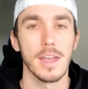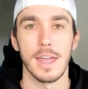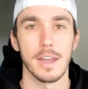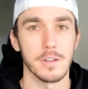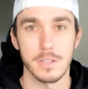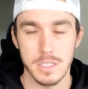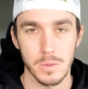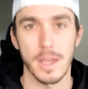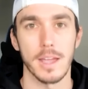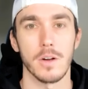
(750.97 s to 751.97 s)
in your
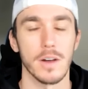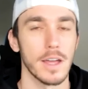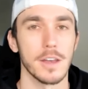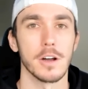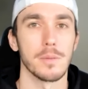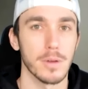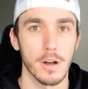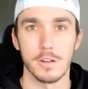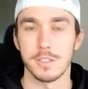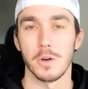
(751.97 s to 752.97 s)
swing or in your
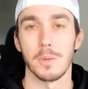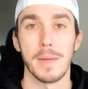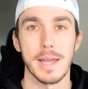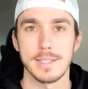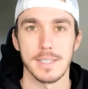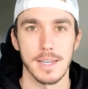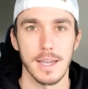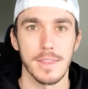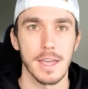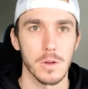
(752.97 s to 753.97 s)
approach or
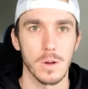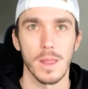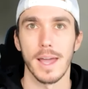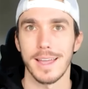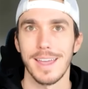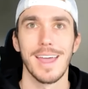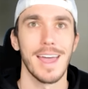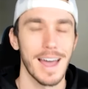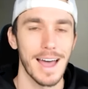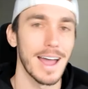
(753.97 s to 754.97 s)
mentally that you were like,
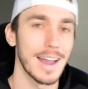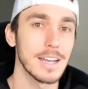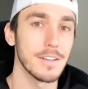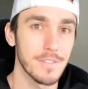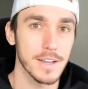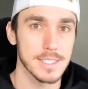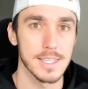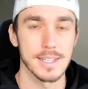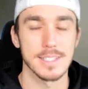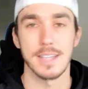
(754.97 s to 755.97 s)
I need to fix
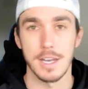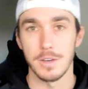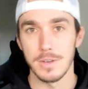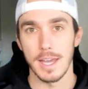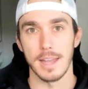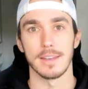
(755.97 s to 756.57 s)
this, and you did?